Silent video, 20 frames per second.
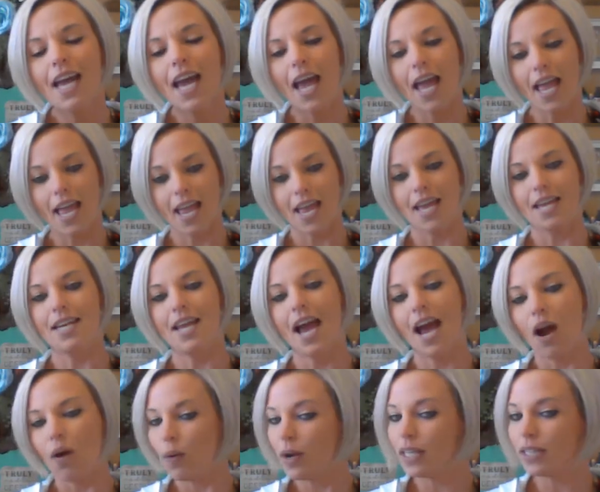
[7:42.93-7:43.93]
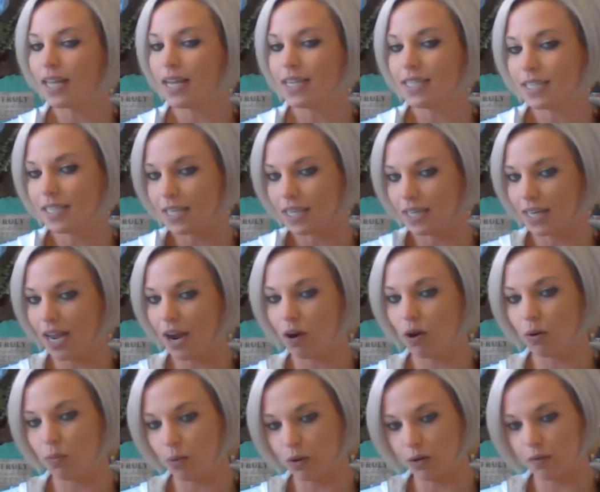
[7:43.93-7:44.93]
and how I liked it and how it
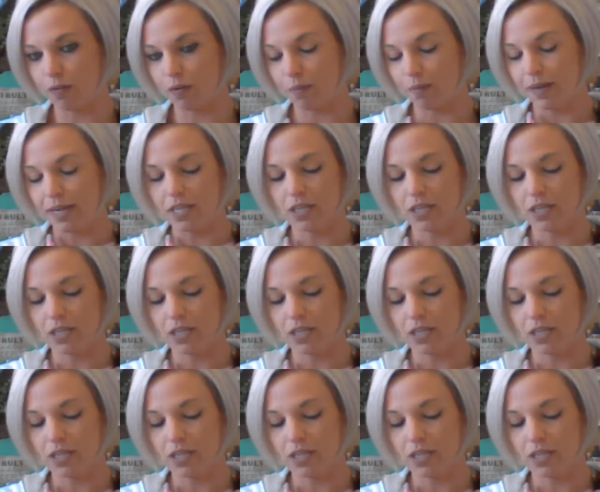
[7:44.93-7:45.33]
worked for me.